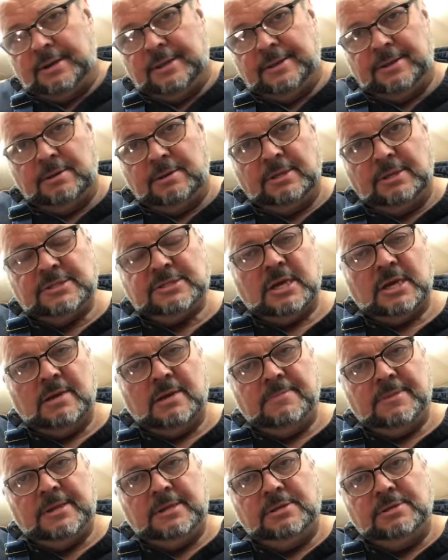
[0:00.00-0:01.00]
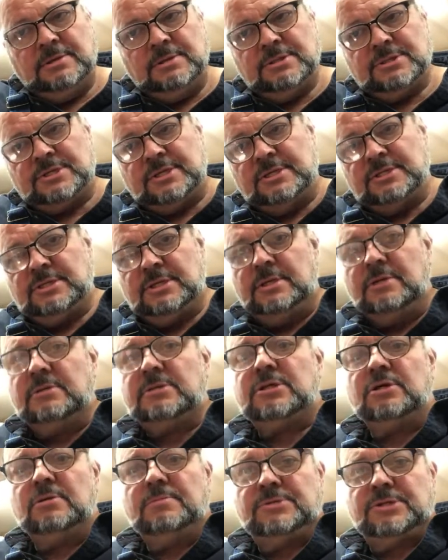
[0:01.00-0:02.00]
and the only time he used his
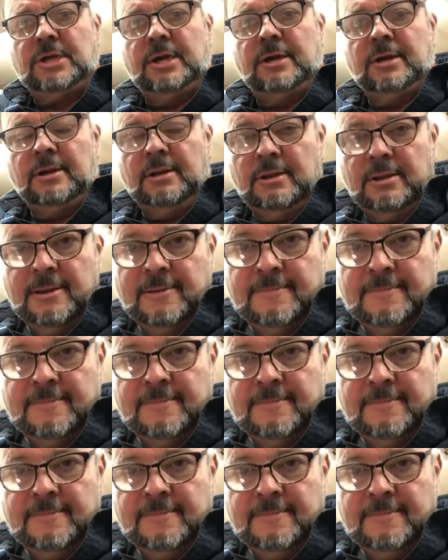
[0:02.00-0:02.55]
YouTube channel